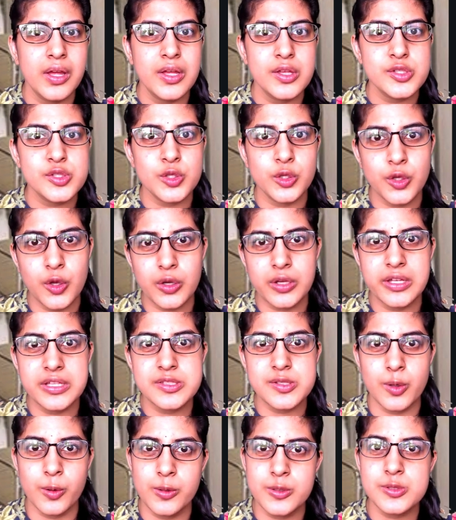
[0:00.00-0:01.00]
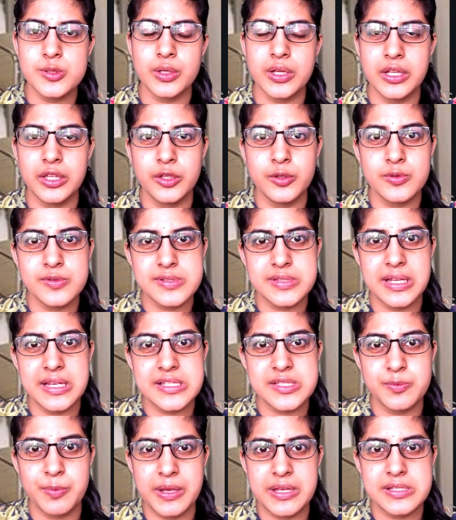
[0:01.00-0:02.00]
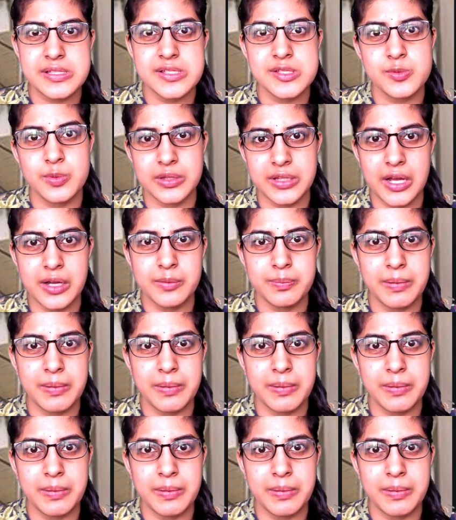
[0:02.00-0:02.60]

so your kids also can use these spaces without